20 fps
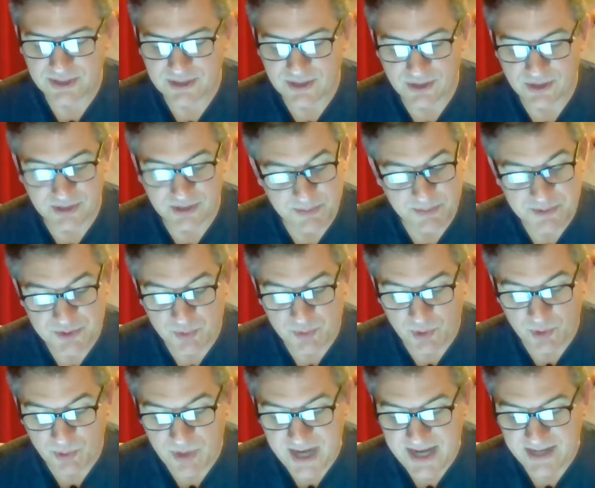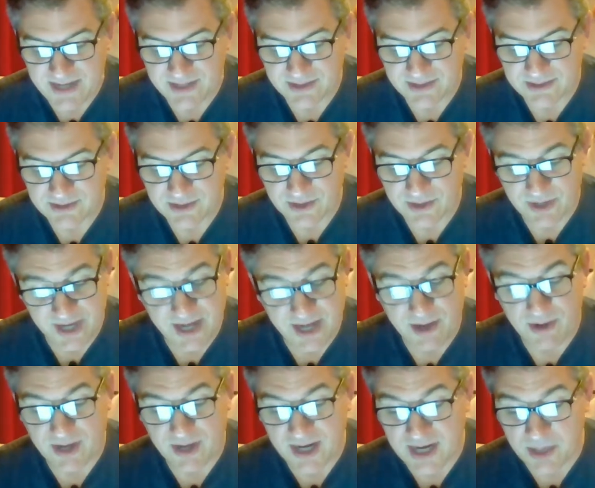Her lips were red, her
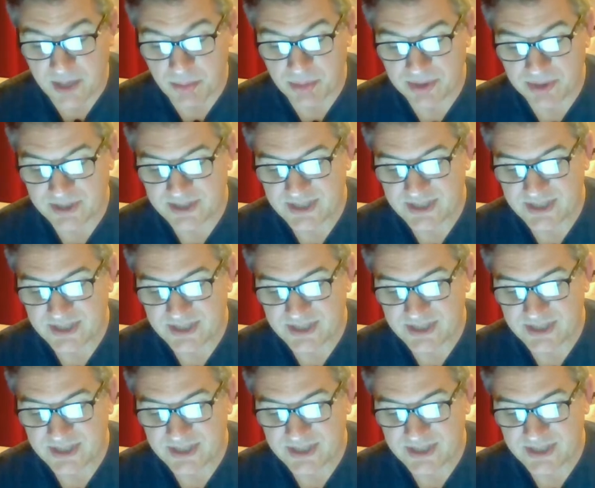hair up,